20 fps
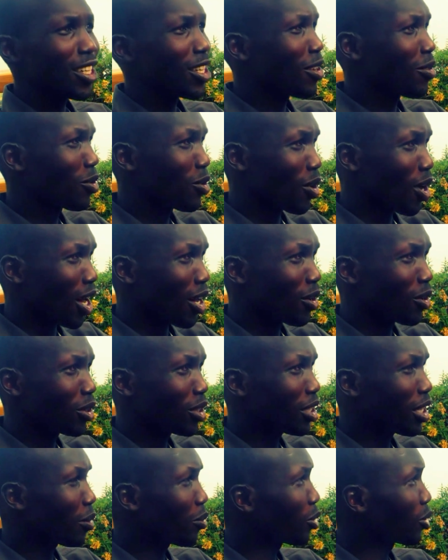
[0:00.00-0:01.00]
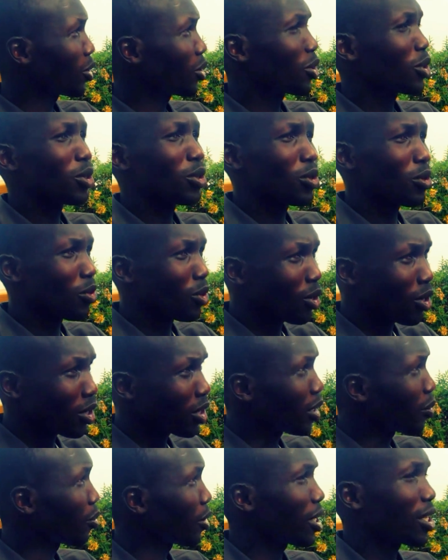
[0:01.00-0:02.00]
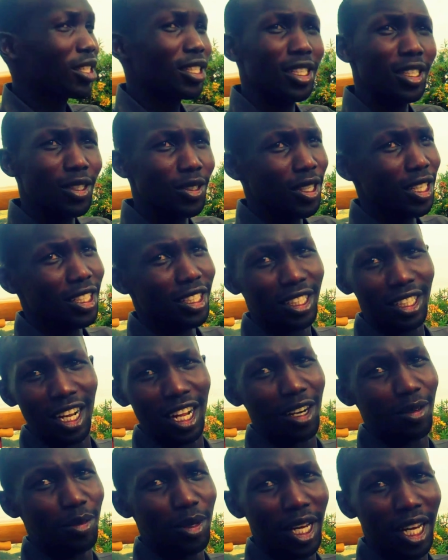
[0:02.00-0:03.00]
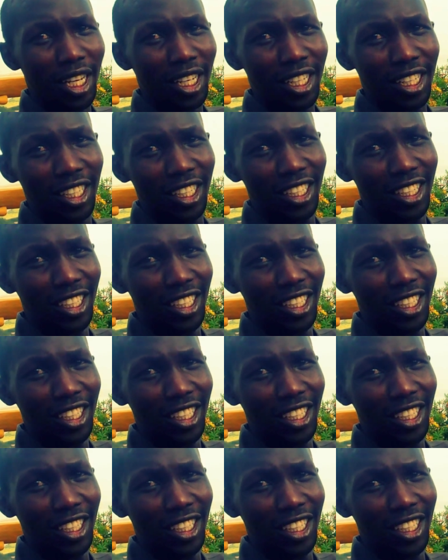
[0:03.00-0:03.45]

If you are not in a position to follow the pace, just run behind.